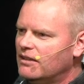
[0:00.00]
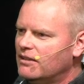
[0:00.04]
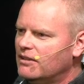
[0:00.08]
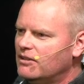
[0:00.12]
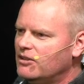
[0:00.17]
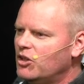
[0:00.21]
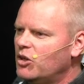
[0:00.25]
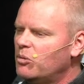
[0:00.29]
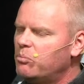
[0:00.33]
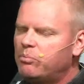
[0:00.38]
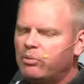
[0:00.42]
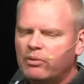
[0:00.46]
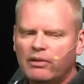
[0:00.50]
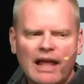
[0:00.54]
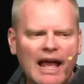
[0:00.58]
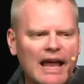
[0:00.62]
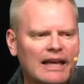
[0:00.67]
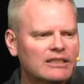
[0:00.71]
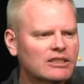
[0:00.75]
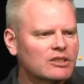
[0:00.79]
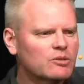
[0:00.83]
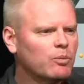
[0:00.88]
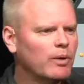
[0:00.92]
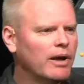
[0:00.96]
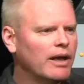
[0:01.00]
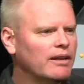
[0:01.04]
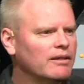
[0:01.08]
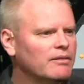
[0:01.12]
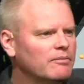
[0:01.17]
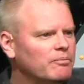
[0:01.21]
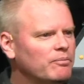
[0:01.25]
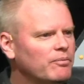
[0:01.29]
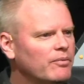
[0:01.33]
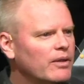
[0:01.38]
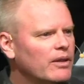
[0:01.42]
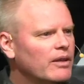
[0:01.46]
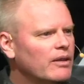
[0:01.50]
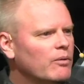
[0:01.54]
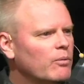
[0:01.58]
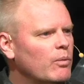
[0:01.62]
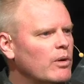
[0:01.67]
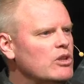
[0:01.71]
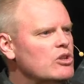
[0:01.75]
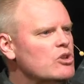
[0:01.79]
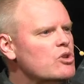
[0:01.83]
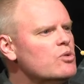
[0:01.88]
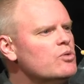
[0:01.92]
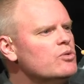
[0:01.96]
You're blessed when
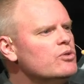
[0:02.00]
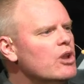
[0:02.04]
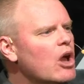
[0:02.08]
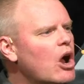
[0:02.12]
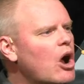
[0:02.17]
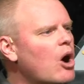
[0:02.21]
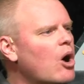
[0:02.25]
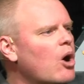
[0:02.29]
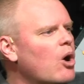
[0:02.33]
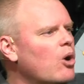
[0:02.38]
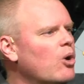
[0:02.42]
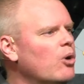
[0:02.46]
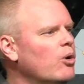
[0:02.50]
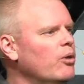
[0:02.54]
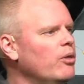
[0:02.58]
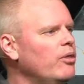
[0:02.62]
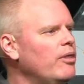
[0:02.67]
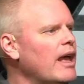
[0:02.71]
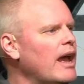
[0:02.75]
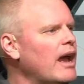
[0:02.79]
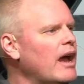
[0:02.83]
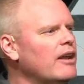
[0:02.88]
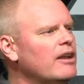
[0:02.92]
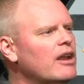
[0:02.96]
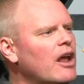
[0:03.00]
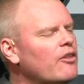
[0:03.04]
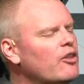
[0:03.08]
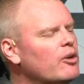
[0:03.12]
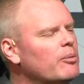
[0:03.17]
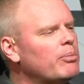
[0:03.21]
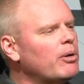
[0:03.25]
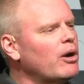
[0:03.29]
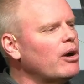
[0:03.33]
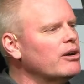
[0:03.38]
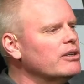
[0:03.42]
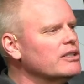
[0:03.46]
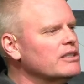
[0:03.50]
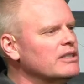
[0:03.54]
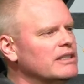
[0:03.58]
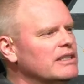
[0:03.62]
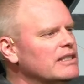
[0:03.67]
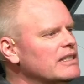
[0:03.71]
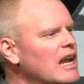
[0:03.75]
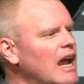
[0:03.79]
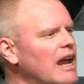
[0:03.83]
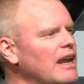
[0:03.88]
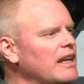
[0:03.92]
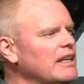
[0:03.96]
when you know that another person
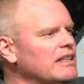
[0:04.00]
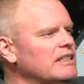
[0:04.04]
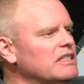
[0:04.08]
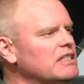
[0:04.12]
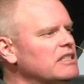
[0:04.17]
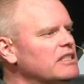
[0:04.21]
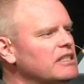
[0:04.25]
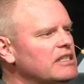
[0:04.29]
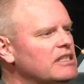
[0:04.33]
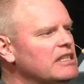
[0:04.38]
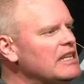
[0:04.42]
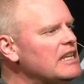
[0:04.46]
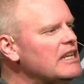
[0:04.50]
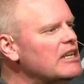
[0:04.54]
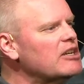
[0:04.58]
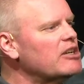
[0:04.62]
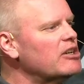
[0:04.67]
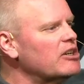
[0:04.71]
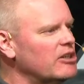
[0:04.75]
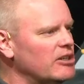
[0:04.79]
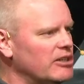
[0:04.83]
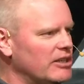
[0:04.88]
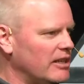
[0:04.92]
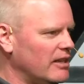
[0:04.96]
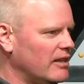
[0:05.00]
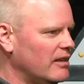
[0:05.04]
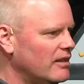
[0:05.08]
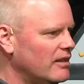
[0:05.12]
has kind of sneered